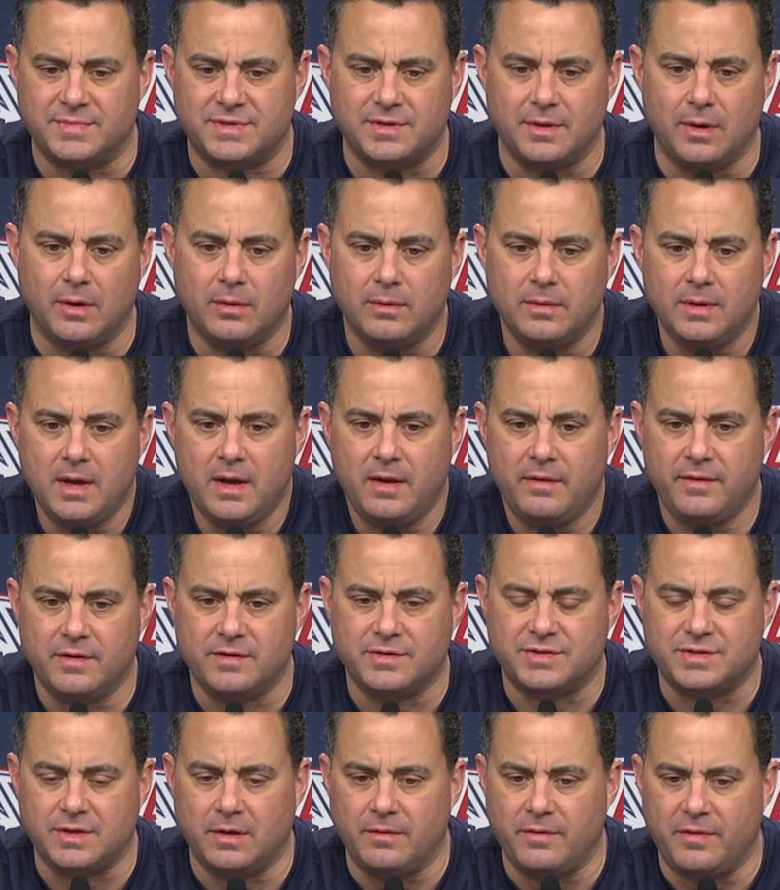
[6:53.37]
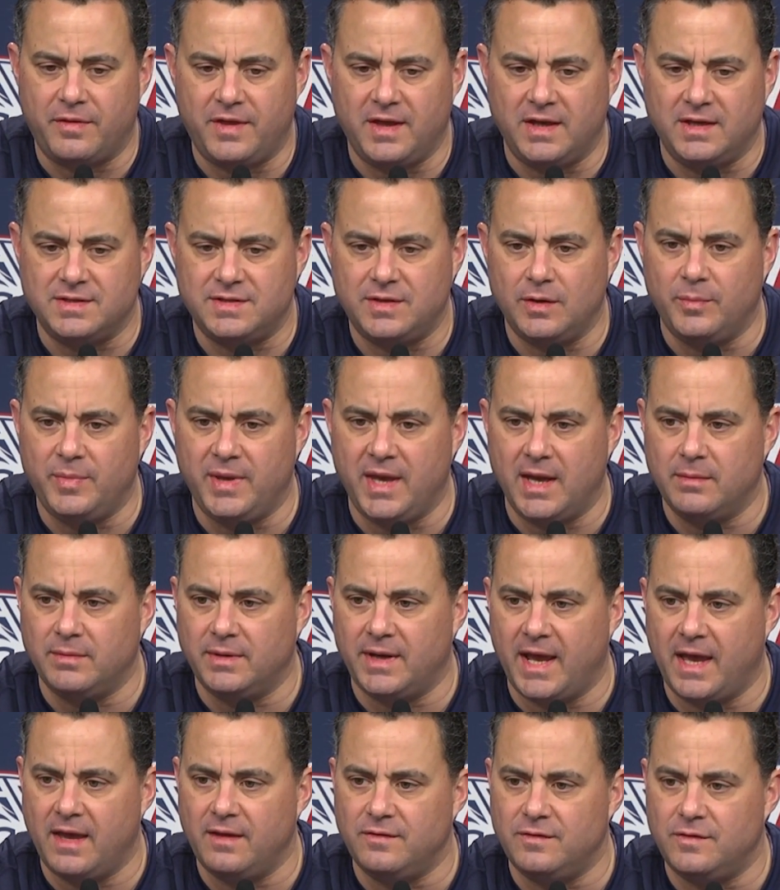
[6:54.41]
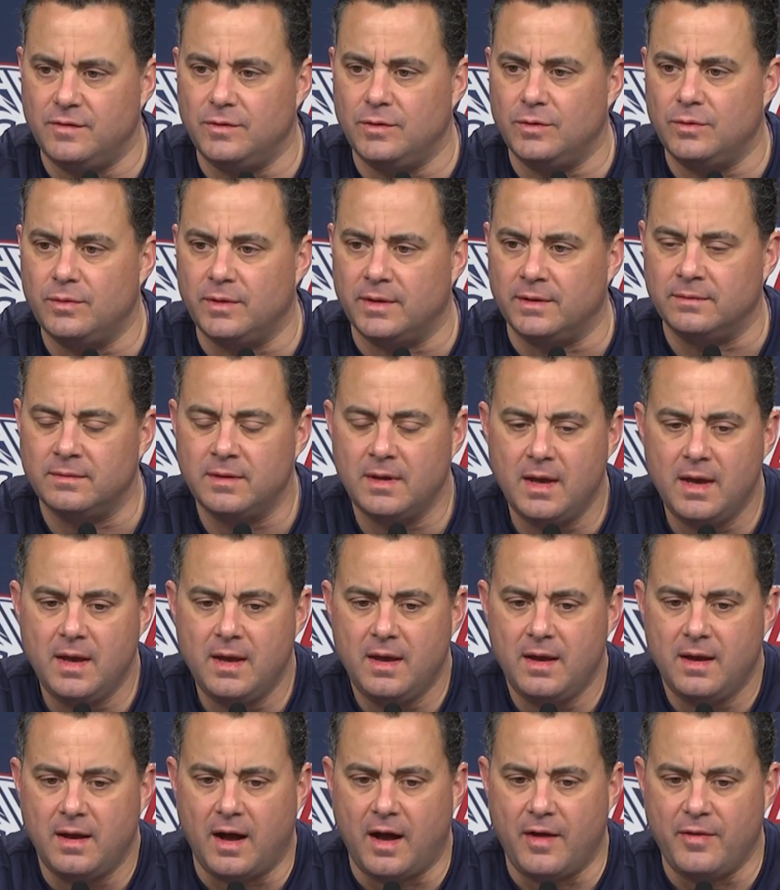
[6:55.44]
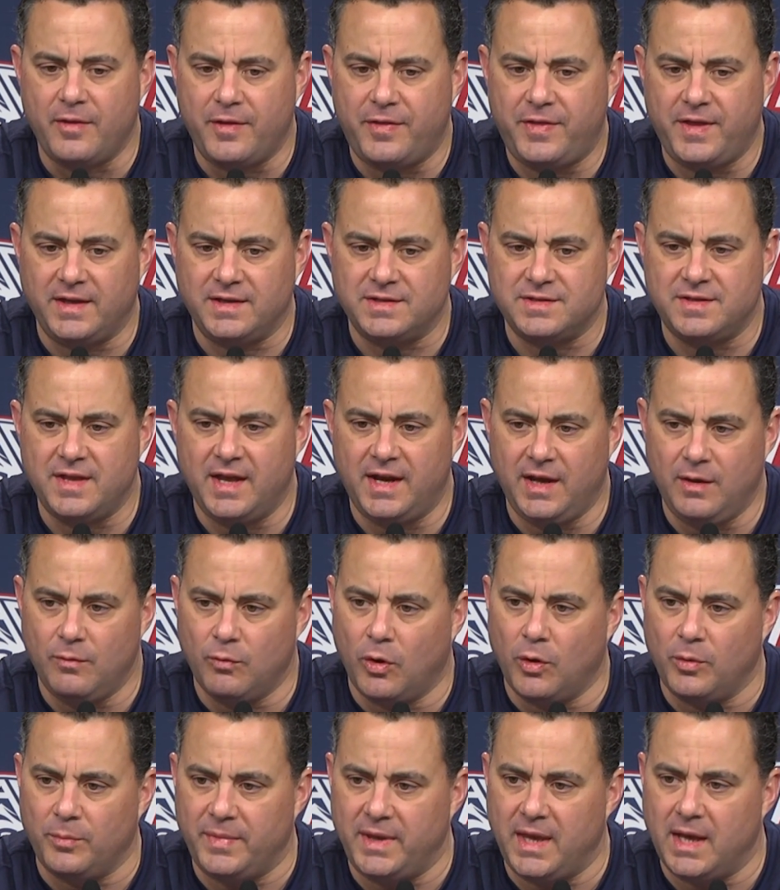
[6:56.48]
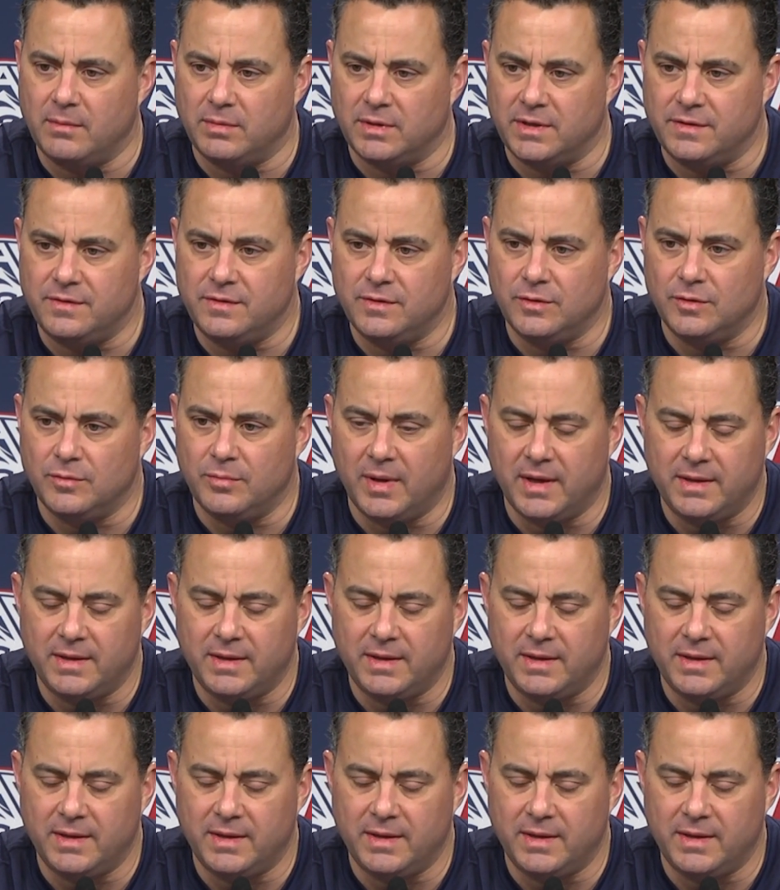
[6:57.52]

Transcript: So there's certain things he'll be able to do and other things that he won't be able to do.